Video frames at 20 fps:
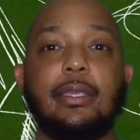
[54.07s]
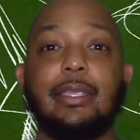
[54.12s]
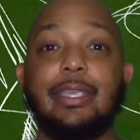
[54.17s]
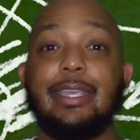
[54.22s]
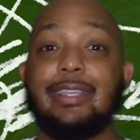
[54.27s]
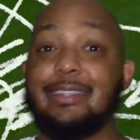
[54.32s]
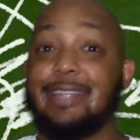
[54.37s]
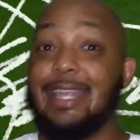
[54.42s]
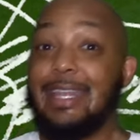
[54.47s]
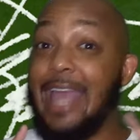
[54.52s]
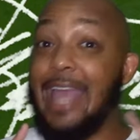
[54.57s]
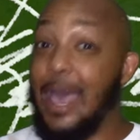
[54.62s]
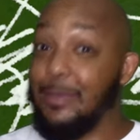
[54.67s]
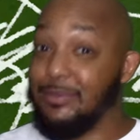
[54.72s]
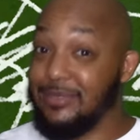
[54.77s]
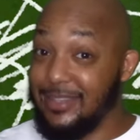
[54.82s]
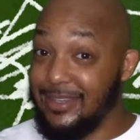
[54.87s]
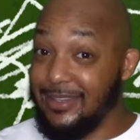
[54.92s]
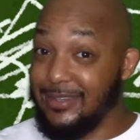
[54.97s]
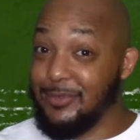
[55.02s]
get the
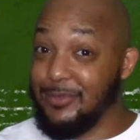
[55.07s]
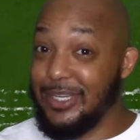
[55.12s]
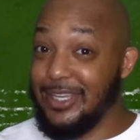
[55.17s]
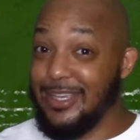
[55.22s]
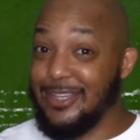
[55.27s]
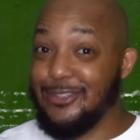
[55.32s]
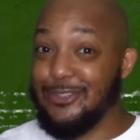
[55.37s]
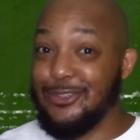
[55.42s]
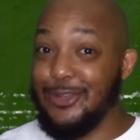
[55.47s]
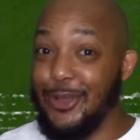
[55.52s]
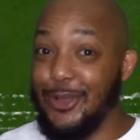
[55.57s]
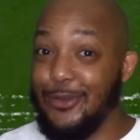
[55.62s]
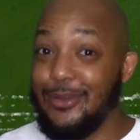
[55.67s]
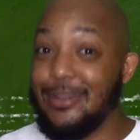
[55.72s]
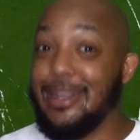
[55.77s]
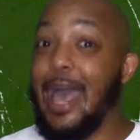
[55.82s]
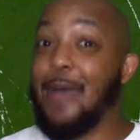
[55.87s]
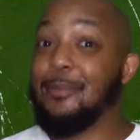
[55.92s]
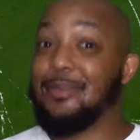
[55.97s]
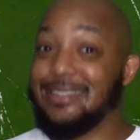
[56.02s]
naps in because, you know,
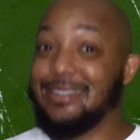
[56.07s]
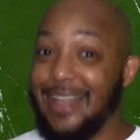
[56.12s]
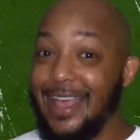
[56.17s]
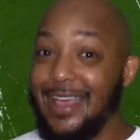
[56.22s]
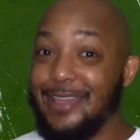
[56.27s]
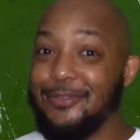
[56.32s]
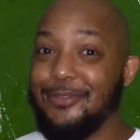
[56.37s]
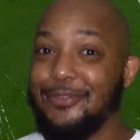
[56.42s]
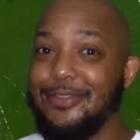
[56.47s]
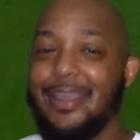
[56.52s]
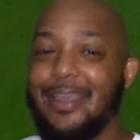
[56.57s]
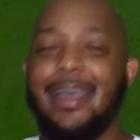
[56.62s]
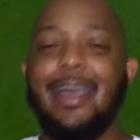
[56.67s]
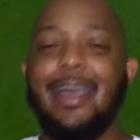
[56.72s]
nap is life,